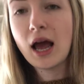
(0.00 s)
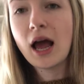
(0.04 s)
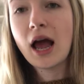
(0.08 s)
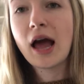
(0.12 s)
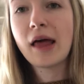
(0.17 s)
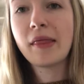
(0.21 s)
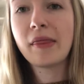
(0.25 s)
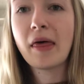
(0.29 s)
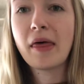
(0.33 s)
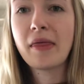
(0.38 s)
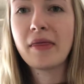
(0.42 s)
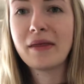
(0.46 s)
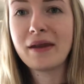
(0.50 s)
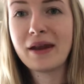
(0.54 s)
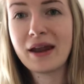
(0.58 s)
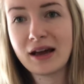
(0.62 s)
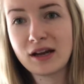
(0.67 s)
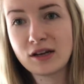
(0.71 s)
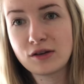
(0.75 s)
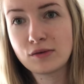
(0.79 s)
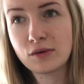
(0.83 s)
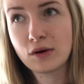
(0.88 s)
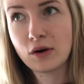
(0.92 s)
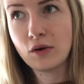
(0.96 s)
and then the
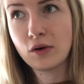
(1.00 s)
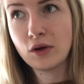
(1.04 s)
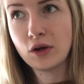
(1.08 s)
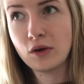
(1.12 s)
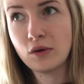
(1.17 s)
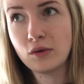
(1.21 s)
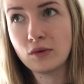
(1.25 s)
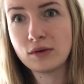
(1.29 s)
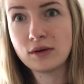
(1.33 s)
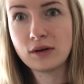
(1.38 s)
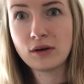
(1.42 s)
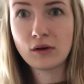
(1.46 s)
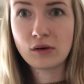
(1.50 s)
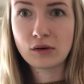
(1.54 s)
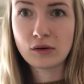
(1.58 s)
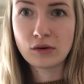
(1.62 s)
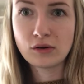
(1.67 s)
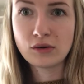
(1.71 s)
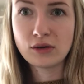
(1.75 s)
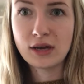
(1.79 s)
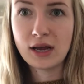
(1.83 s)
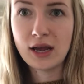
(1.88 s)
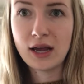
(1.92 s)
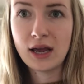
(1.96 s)
next row you single
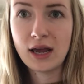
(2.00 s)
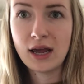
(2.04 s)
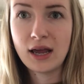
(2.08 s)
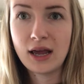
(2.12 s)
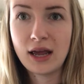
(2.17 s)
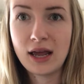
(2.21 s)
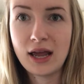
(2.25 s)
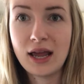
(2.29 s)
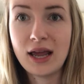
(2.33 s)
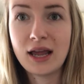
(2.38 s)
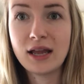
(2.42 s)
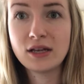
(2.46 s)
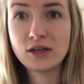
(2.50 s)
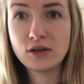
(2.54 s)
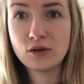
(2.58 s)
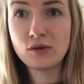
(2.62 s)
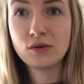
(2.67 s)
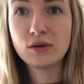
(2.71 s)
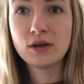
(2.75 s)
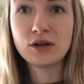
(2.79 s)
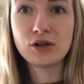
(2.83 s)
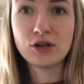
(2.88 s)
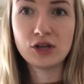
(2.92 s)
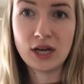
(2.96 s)
crochet into
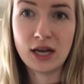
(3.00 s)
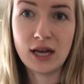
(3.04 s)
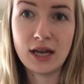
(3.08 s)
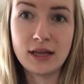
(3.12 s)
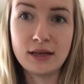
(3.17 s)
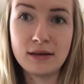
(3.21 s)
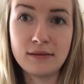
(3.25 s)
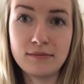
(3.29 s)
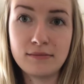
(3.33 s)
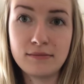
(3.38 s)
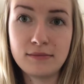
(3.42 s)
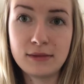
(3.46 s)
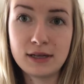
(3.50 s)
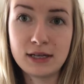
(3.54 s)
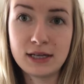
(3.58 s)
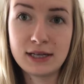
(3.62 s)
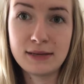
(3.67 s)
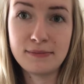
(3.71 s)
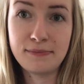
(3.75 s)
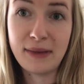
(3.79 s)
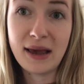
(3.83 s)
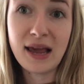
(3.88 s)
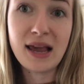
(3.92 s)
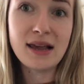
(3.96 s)
the chain
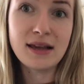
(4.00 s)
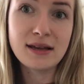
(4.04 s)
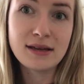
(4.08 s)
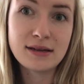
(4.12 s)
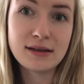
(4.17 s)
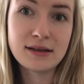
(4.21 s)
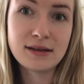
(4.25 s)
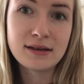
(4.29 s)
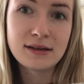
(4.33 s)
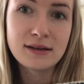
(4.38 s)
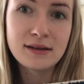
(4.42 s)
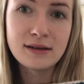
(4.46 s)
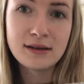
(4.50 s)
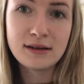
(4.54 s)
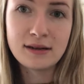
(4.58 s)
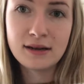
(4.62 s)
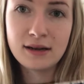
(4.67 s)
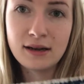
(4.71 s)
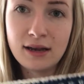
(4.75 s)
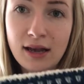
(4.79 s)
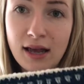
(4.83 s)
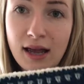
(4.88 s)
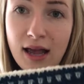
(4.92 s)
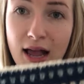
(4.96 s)
space,
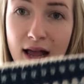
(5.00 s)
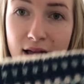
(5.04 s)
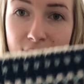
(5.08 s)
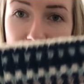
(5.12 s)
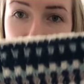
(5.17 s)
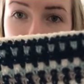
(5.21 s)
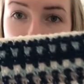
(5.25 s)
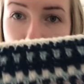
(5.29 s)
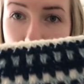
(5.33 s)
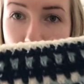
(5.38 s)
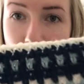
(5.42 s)
and so